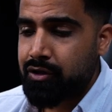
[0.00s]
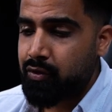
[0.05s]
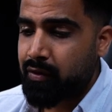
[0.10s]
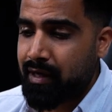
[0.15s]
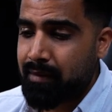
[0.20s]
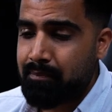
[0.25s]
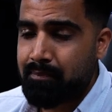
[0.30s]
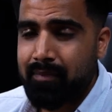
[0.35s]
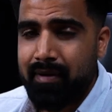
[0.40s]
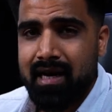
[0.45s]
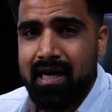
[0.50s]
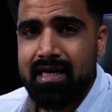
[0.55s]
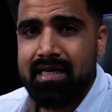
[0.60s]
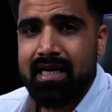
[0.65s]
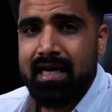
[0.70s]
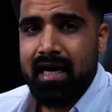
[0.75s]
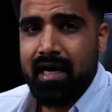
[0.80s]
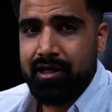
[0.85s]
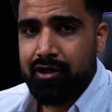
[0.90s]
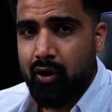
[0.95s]
you can build
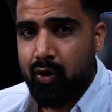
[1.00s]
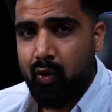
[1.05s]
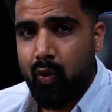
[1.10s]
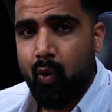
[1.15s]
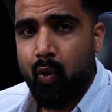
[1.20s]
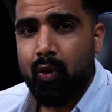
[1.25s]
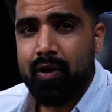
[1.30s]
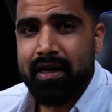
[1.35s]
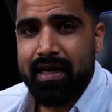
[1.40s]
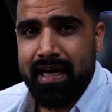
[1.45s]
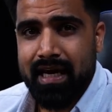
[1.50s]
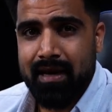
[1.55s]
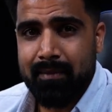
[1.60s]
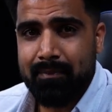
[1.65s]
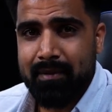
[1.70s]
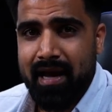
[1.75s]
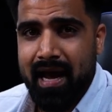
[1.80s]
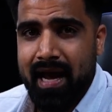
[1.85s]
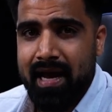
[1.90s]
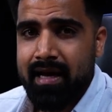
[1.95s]
your own A
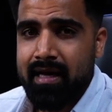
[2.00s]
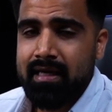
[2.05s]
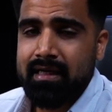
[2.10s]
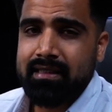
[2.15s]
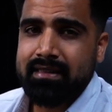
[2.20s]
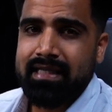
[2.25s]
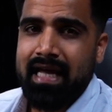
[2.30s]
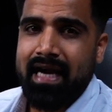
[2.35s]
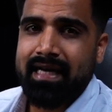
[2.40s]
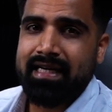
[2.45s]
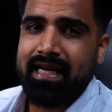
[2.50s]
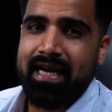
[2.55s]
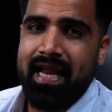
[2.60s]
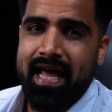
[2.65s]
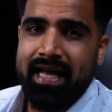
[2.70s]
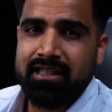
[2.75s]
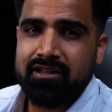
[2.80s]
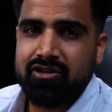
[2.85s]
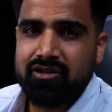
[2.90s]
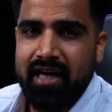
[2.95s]
P I that can
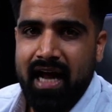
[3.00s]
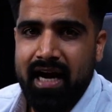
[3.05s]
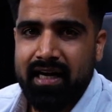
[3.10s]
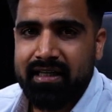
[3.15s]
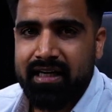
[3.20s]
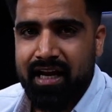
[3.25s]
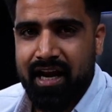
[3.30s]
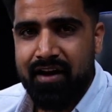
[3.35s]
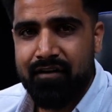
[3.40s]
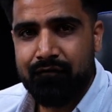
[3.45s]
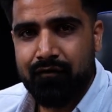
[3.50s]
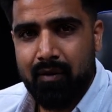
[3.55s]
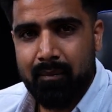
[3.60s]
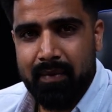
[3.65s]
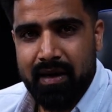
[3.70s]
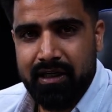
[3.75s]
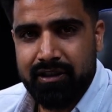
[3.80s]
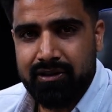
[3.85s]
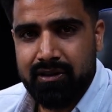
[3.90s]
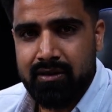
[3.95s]
extract
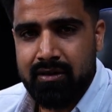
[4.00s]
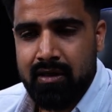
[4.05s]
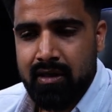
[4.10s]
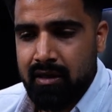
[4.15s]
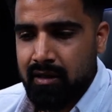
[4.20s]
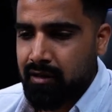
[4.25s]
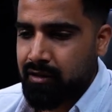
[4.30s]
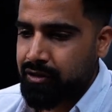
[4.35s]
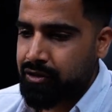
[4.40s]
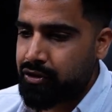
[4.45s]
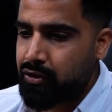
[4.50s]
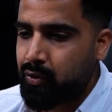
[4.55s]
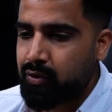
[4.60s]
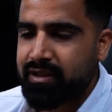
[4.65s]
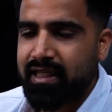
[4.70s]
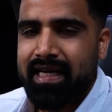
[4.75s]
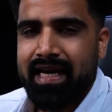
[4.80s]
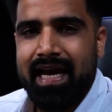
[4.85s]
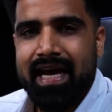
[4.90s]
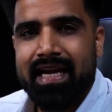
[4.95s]
information
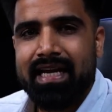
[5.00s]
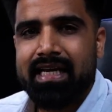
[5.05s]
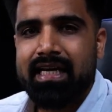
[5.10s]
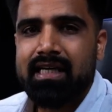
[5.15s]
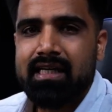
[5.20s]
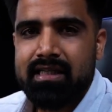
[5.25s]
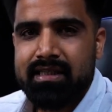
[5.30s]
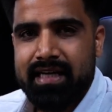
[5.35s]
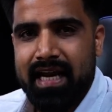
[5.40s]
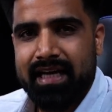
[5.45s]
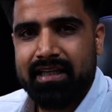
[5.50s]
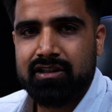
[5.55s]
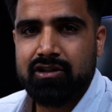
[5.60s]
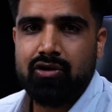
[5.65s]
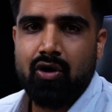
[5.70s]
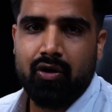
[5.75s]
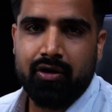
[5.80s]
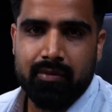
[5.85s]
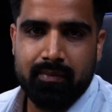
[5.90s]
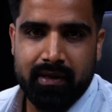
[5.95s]
using any text
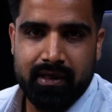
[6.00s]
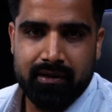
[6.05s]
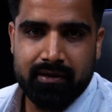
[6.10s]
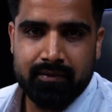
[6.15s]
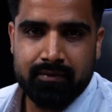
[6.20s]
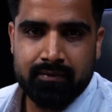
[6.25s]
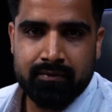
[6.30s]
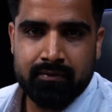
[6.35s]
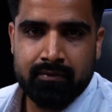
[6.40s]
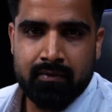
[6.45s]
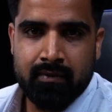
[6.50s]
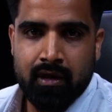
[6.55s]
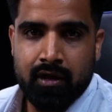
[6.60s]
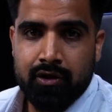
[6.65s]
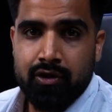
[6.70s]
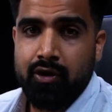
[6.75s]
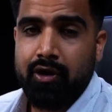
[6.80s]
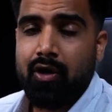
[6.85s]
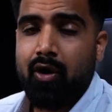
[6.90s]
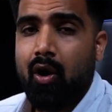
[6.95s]
document.
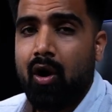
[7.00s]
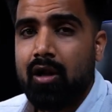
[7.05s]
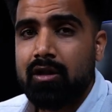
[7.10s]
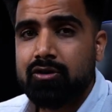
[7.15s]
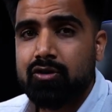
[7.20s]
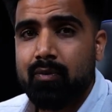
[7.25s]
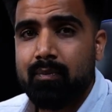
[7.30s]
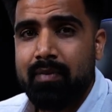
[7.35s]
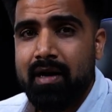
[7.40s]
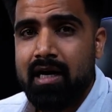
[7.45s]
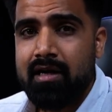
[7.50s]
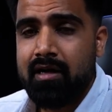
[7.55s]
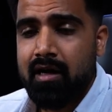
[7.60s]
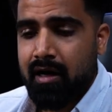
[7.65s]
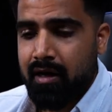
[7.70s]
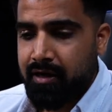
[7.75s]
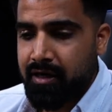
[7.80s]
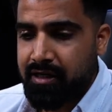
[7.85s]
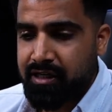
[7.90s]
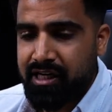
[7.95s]
You can also build
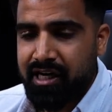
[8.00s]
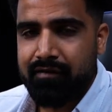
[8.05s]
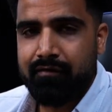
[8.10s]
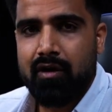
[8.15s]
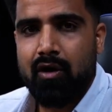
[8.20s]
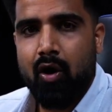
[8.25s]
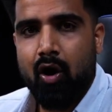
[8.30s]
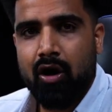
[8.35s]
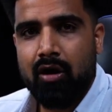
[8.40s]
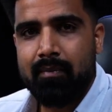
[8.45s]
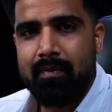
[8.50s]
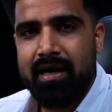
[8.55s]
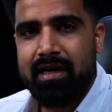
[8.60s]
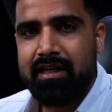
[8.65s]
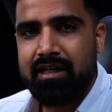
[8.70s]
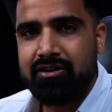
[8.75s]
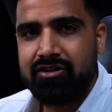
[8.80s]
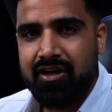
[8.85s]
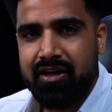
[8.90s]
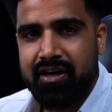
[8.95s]
retrieval
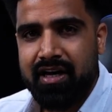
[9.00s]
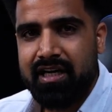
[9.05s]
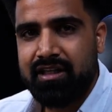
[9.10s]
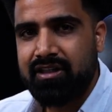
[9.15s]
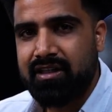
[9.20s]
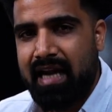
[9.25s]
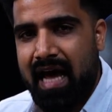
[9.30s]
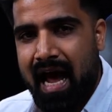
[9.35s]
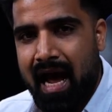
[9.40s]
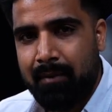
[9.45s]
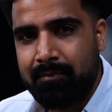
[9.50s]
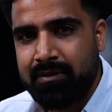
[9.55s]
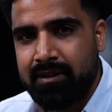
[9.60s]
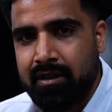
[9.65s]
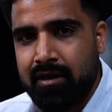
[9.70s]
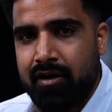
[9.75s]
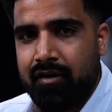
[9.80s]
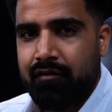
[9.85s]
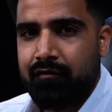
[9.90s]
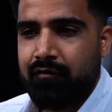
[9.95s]
augmented generation apps,
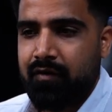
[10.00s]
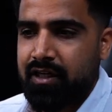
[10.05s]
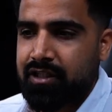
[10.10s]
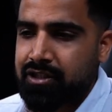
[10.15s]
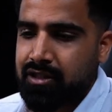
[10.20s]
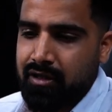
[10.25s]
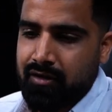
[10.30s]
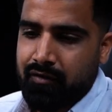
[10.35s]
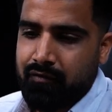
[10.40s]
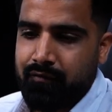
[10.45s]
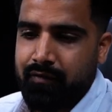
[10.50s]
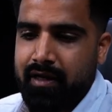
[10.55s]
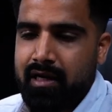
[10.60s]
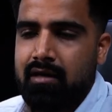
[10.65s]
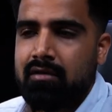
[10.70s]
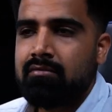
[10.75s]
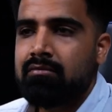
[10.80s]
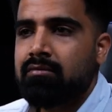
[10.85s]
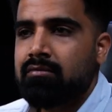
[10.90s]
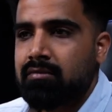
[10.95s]
which
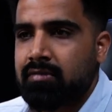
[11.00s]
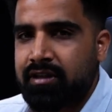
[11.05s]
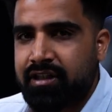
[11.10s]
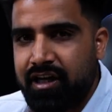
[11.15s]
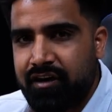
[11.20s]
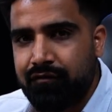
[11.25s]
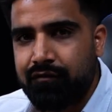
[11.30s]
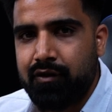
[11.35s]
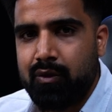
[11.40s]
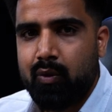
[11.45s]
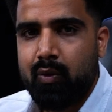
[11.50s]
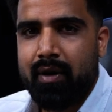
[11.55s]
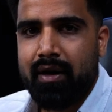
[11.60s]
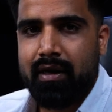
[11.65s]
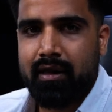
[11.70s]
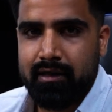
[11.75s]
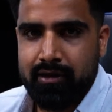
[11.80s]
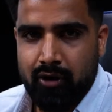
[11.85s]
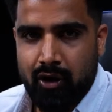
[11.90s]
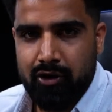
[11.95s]
will give you
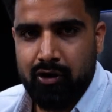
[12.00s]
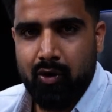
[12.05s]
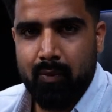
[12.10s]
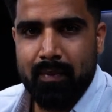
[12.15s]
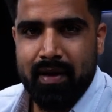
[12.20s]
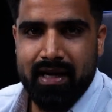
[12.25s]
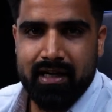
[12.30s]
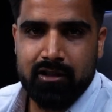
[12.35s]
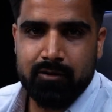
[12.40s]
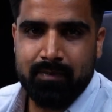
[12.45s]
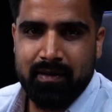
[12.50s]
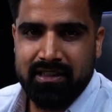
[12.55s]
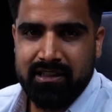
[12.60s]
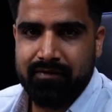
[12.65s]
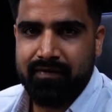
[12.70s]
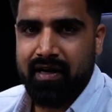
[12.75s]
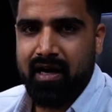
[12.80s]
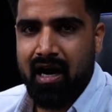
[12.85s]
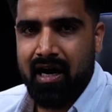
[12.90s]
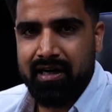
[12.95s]
your domain
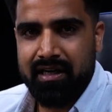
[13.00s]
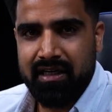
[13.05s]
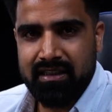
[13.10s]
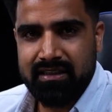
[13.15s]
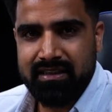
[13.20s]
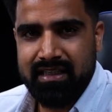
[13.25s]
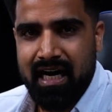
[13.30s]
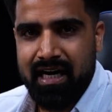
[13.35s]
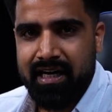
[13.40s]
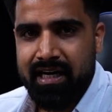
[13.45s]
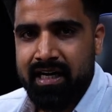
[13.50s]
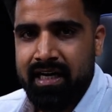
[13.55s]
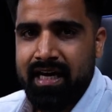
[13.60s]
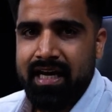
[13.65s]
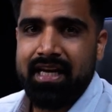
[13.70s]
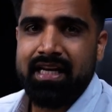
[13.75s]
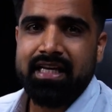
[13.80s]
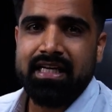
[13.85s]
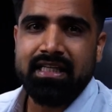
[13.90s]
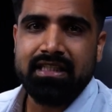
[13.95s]
specific understanding
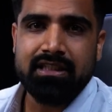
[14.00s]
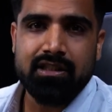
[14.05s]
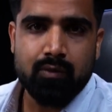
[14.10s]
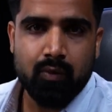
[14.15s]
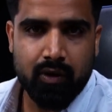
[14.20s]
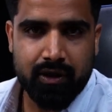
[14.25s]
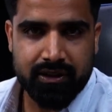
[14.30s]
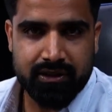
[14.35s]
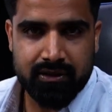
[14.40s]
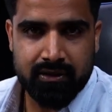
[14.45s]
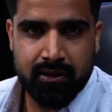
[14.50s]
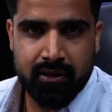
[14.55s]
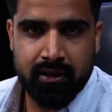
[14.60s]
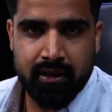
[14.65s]
in easy words.